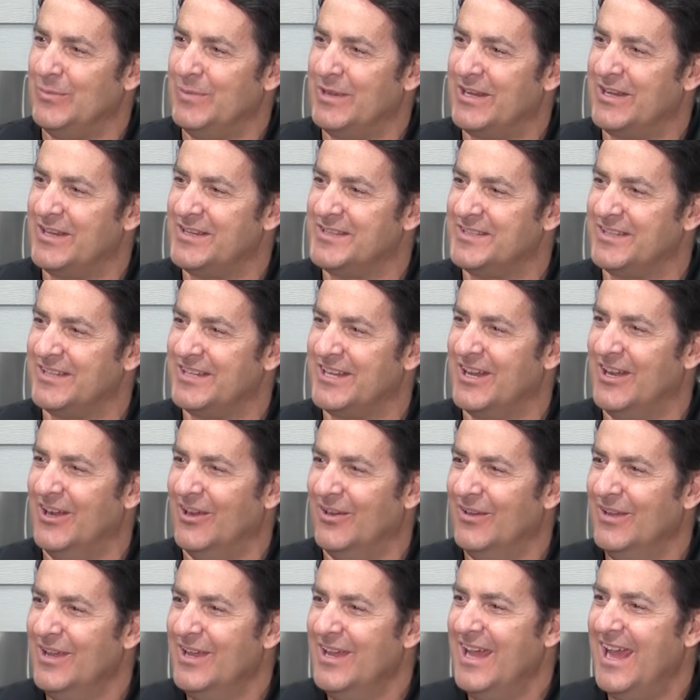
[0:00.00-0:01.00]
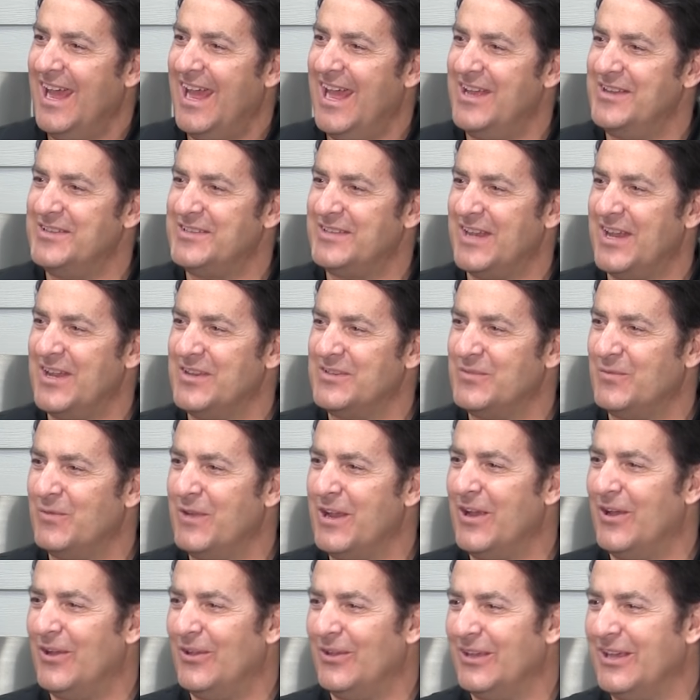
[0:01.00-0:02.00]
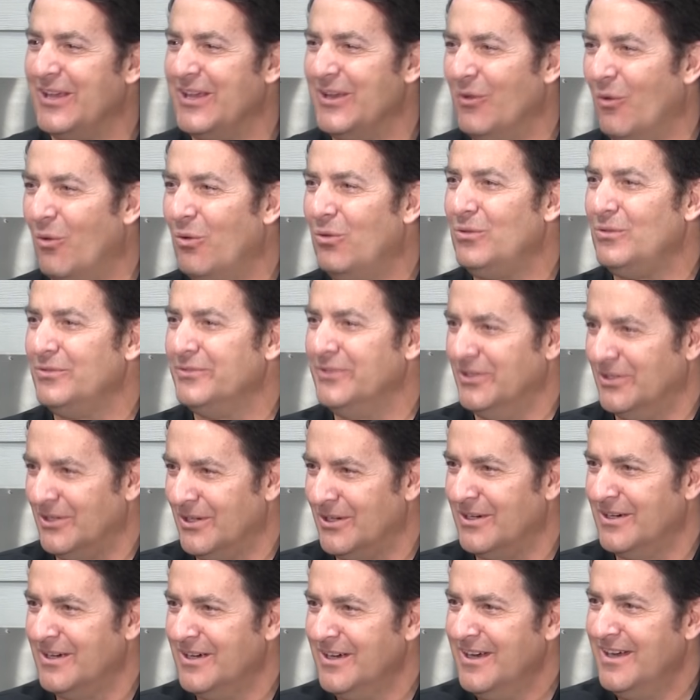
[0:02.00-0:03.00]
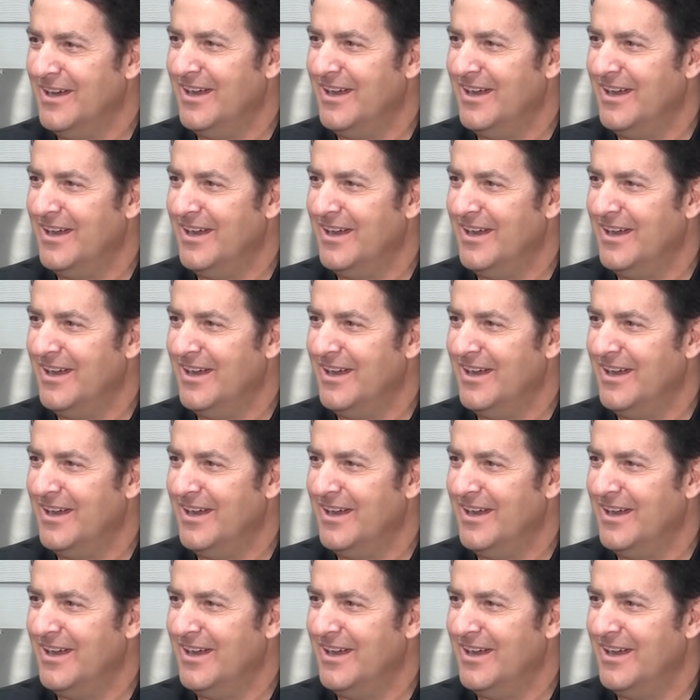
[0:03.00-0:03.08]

Because you know, as as we all get older.